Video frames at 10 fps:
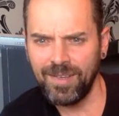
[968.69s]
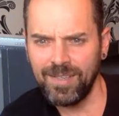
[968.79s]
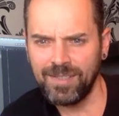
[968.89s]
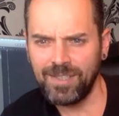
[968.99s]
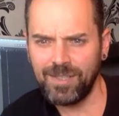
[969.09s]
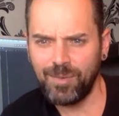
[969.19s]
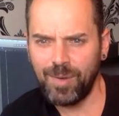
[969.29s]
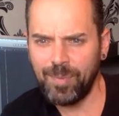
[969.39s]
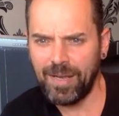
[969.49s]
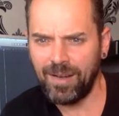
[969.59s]
Such a
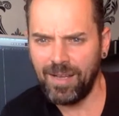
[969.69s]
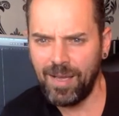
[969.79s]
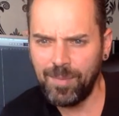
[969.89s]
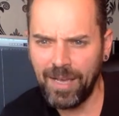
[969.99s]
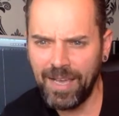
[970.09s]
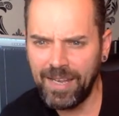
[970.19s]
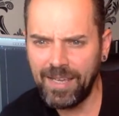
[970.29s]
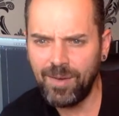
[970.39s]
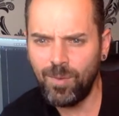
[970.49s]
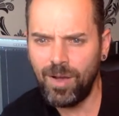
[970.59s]
great pedal. I'm at
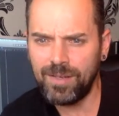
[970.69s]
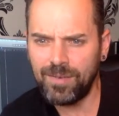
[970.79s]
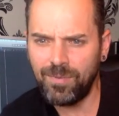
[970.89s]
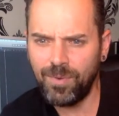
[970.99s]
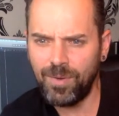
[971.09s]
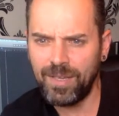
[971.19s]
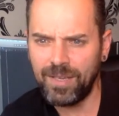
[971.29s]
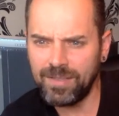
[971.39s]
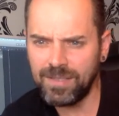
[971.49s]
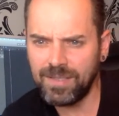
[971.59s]

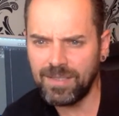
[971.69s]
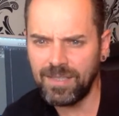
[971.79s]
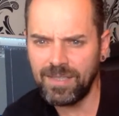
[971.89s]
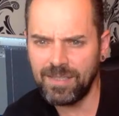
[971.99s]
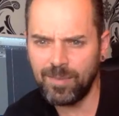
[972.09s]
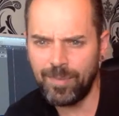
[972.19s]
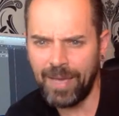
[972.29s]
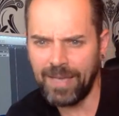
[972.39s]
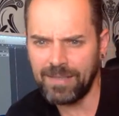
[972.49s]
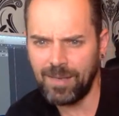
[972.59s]
80-140. This is the
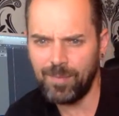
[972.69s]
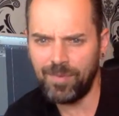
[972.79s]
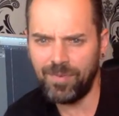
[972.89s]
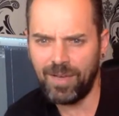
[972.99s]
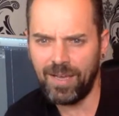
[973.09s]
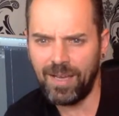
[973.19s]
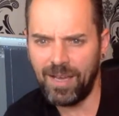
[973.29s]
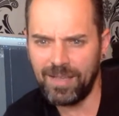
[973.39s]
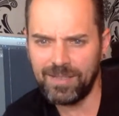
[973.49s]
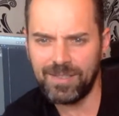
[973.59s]
best amplifier I
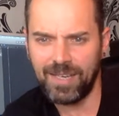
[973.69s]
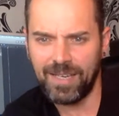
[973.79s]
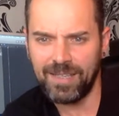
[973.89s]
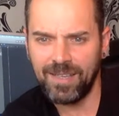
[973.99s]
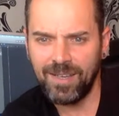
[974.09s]
had today.